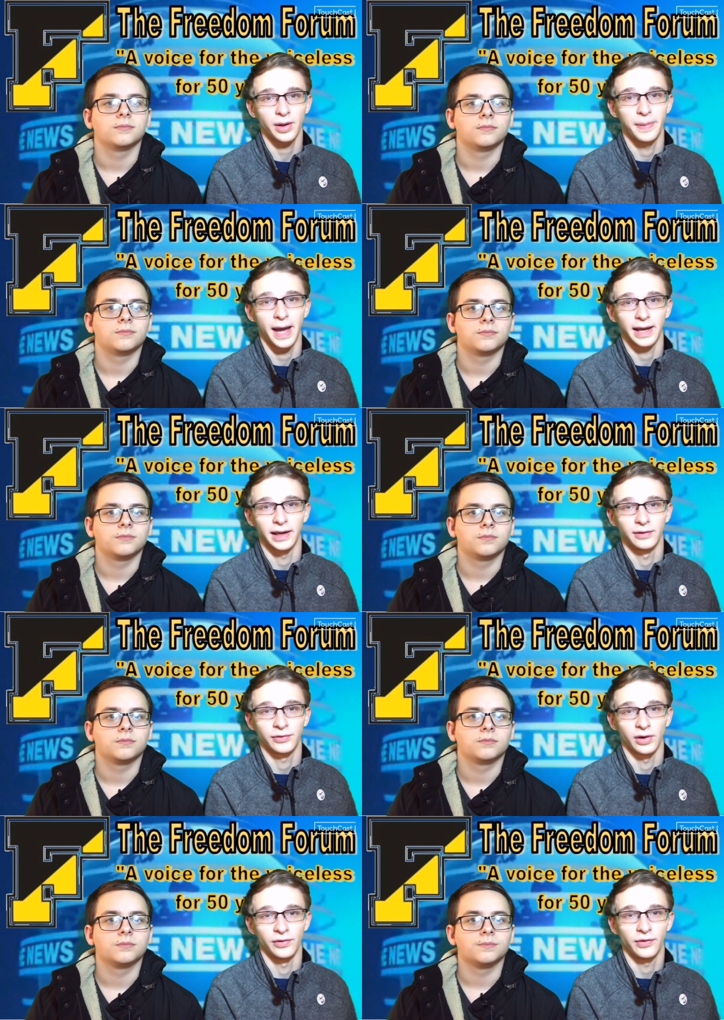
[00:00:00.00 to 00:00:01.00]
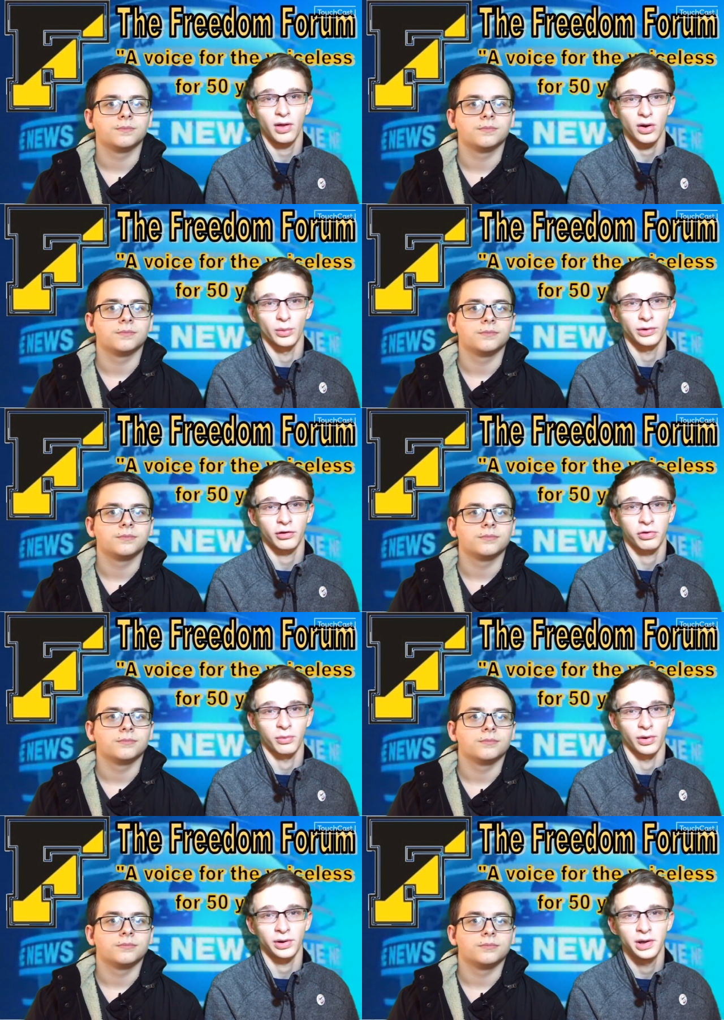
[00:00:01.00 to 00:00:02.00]
Speaker 1: a packet for a fall or winter
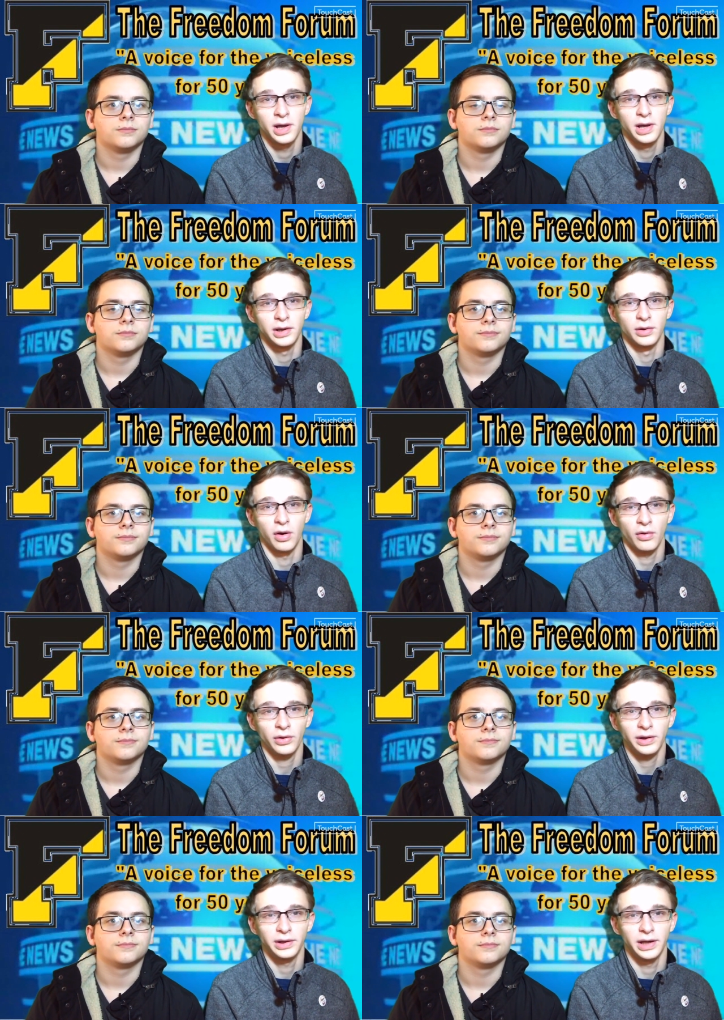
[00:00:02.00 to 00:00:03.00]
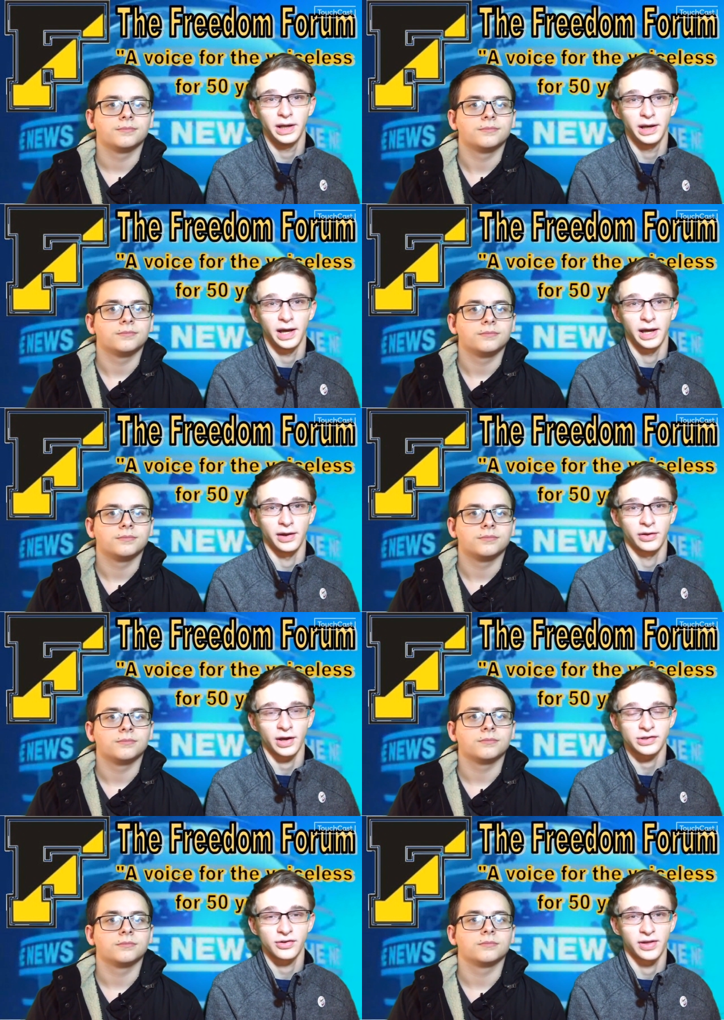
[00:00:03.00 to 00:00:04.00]
sport, you only need a
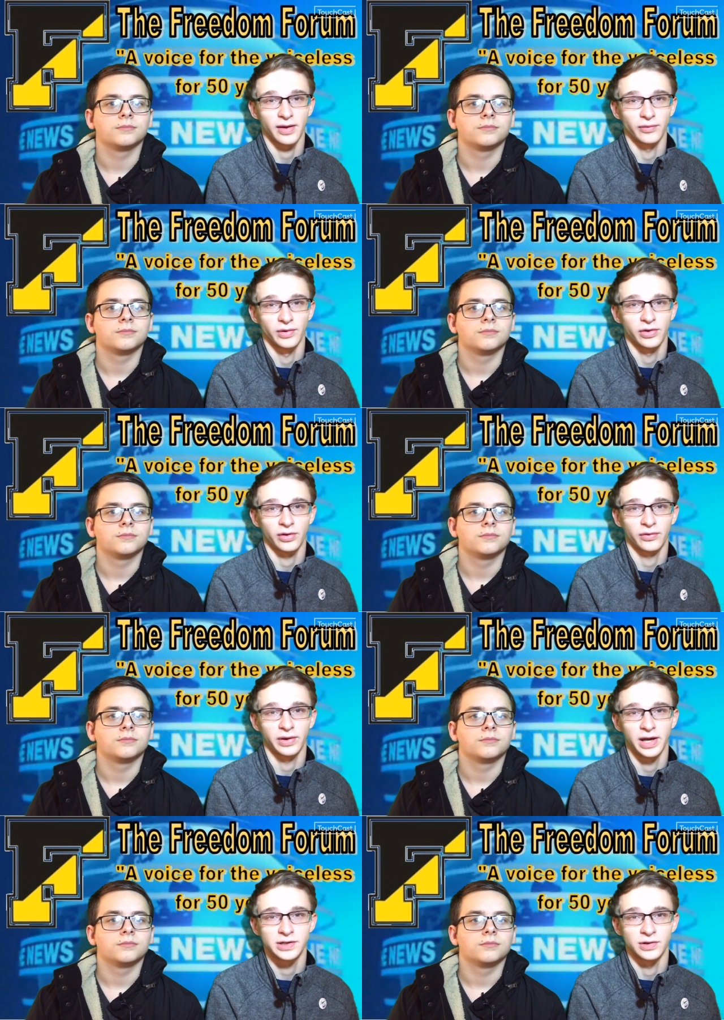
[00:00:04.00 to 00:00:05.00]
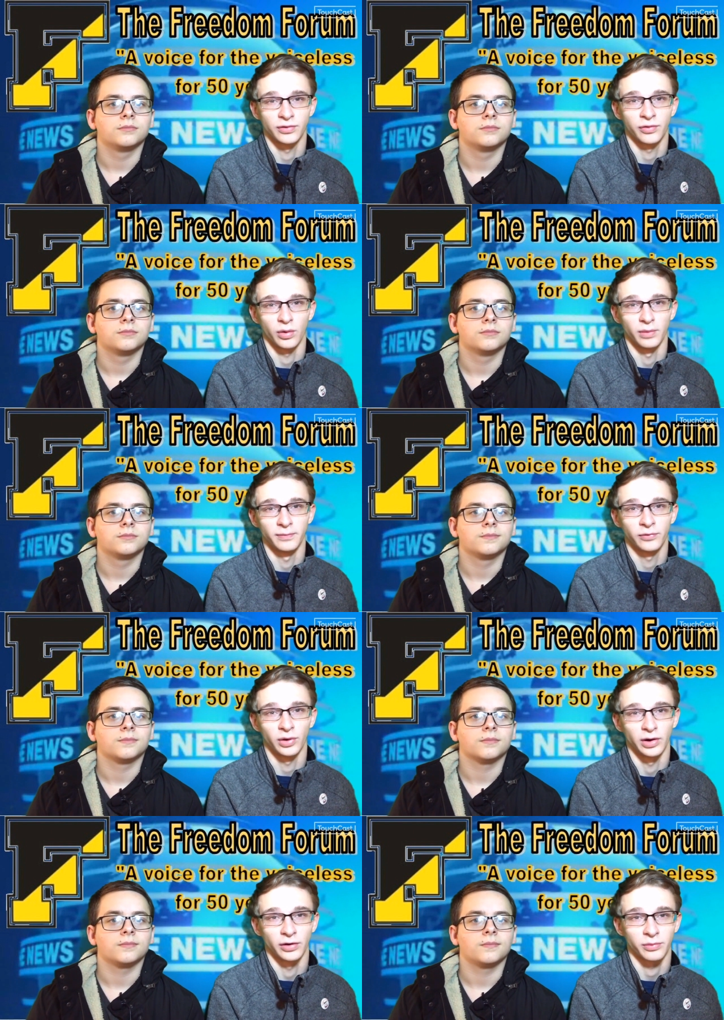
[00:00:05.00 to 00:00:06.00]
Section 7 recertification form for
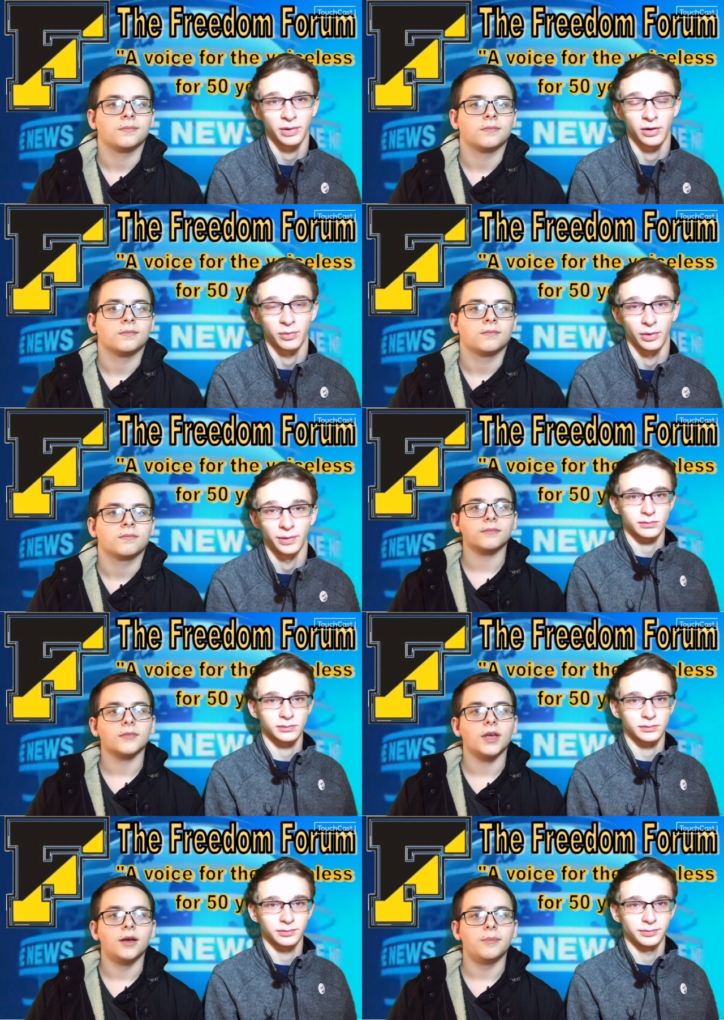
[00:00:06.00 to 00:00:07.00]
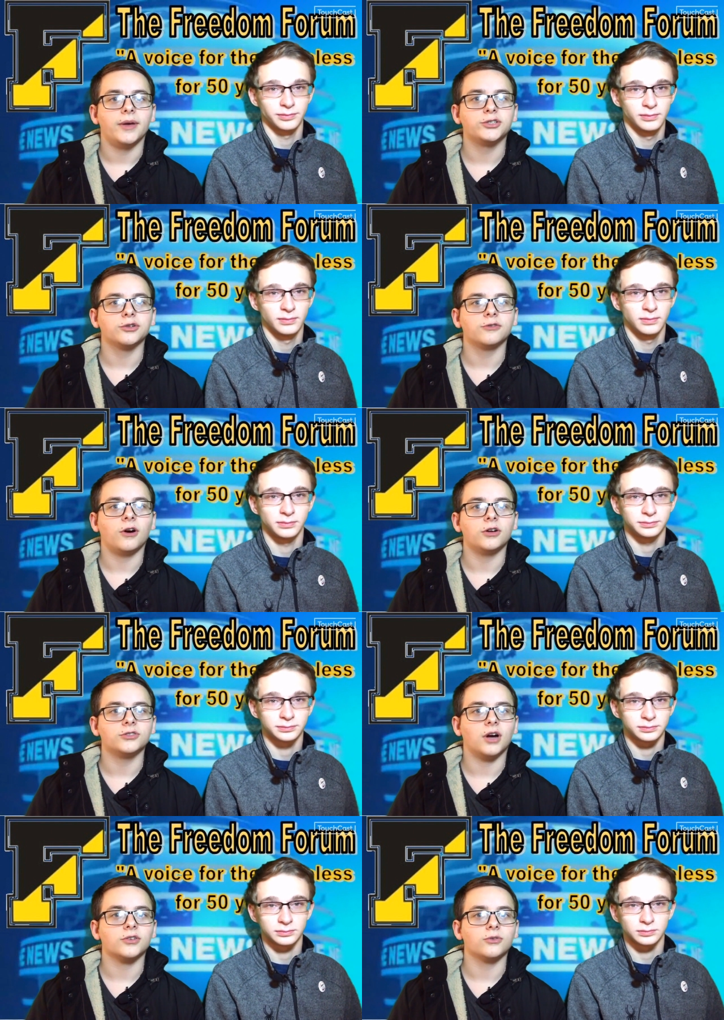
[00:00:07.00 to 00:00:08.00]
your
Speaker 2: spring sport. Make sure to follow
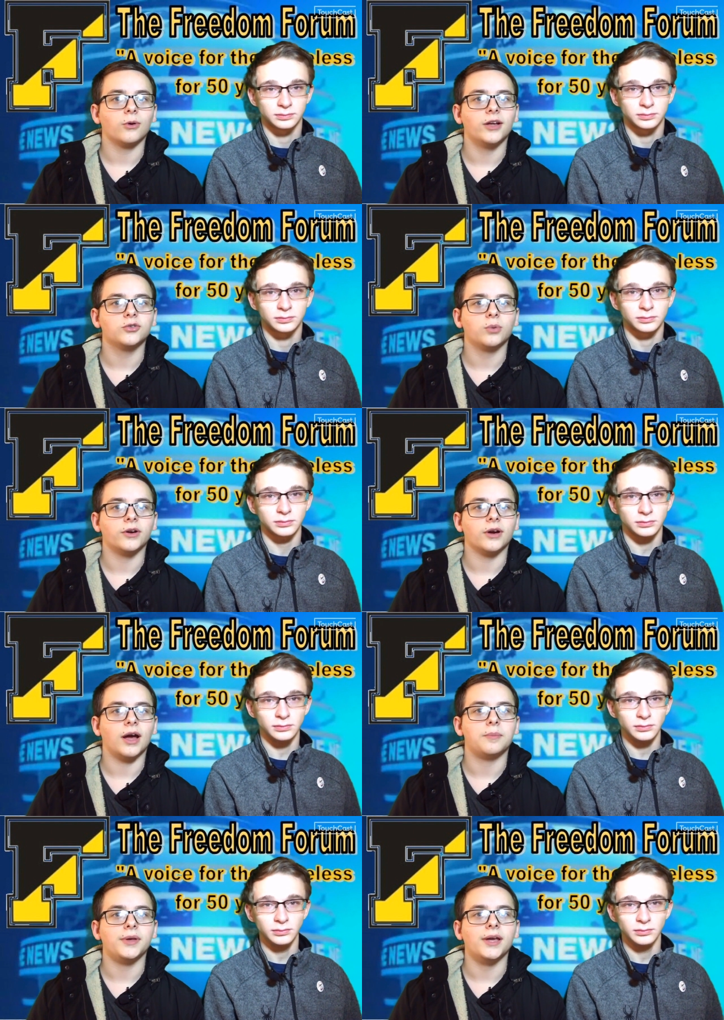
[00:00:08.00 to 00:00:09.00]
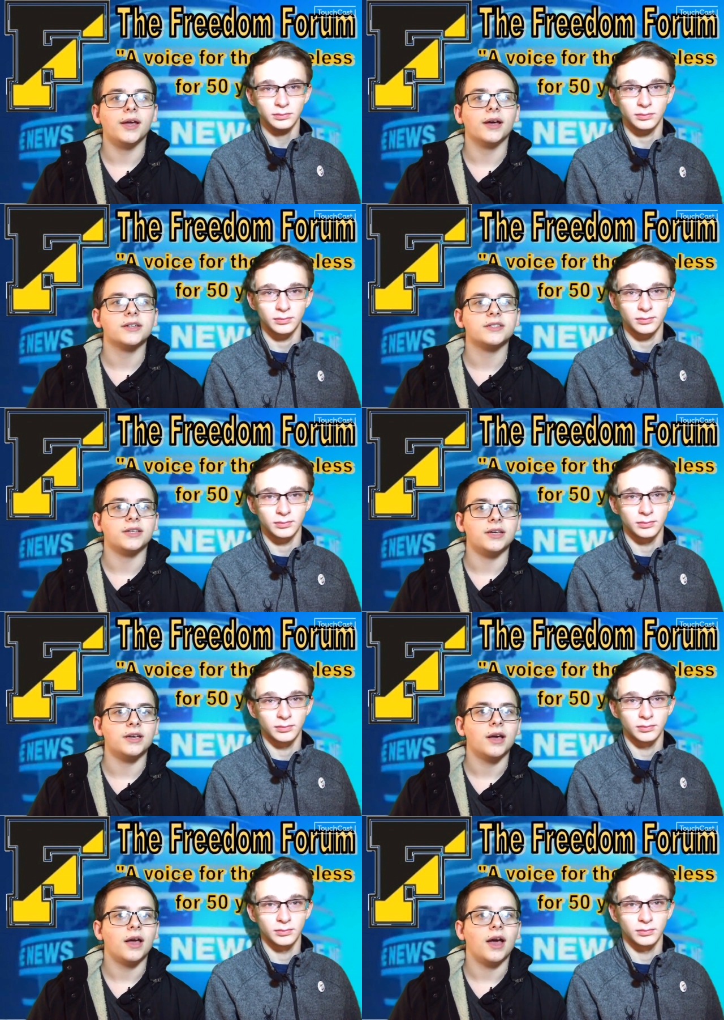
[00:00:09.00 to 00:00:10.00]
Dr. Roy on Twitter at
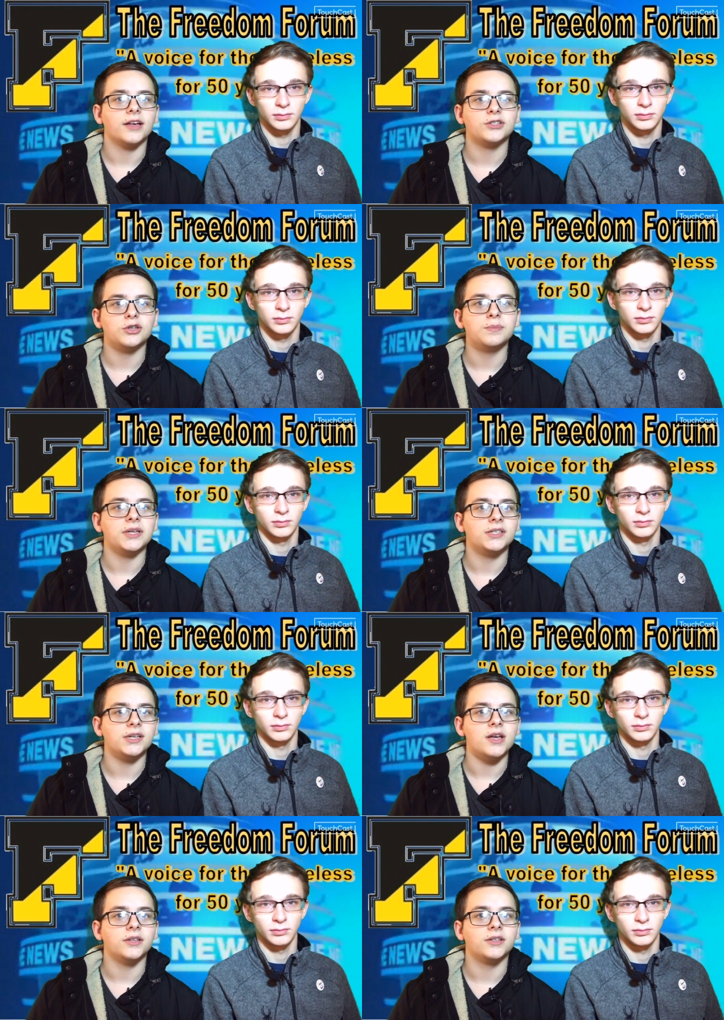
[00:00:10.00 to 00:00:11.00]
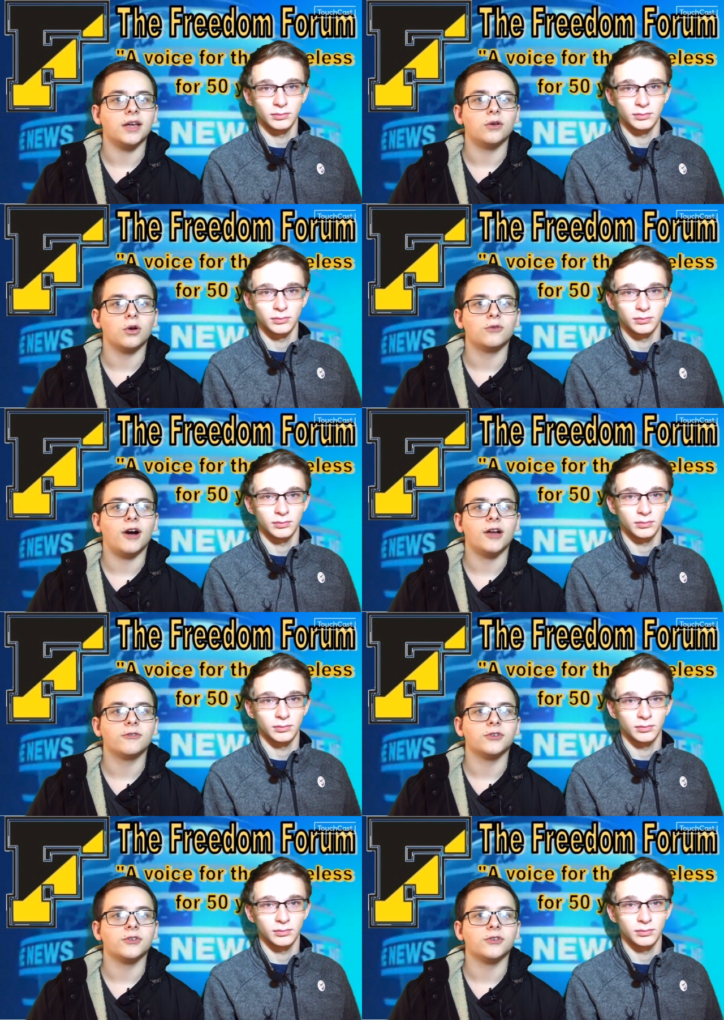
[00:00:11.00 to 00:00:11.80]
BASDSUPT to get notified for